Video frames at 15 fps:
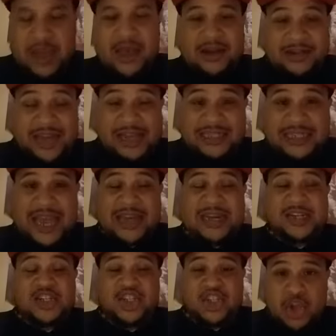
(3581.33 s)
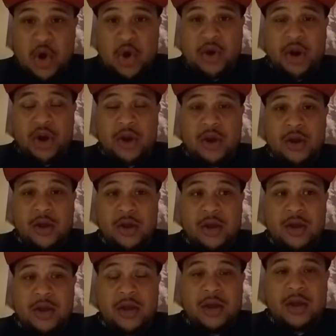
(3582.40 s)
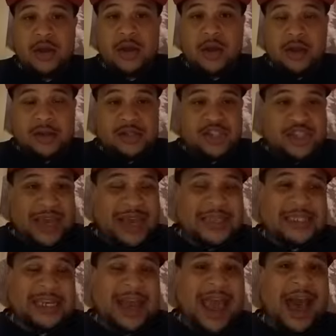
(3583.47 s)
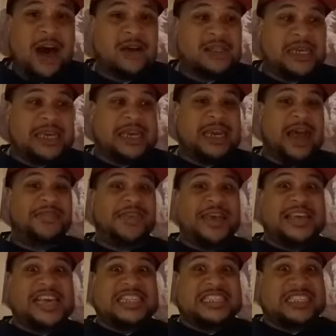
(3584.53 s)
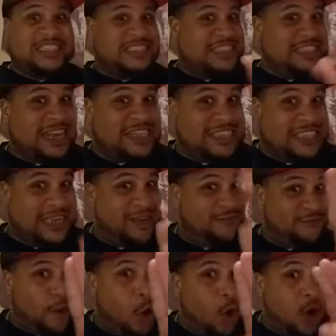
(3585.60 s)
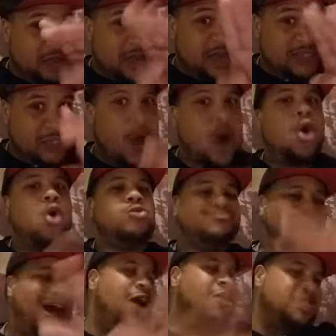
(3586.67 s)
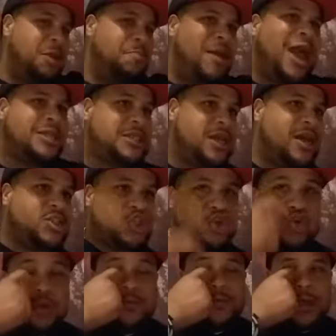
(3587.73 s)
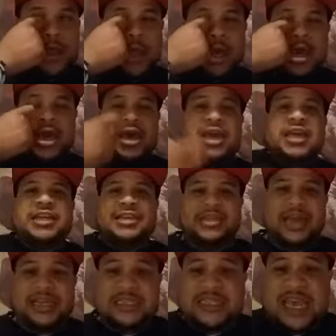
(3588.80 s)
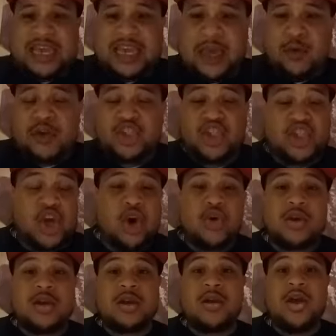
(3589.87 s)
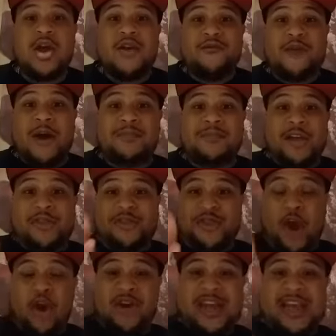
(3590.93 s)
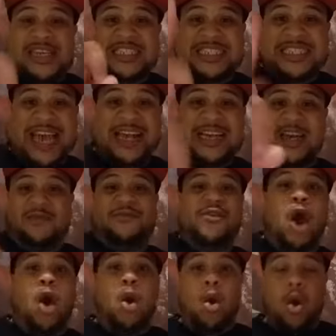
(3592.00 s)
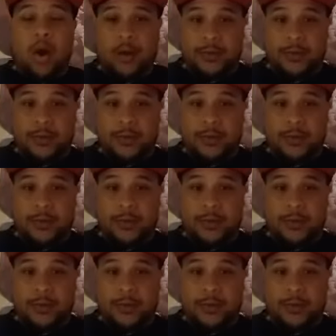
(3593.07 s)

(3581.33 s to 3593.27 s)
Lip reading: They said that the shooter, Jason Aldean, I think he's 64 years old. I'll get back to that too. They say he was shooting from the 32nd floor.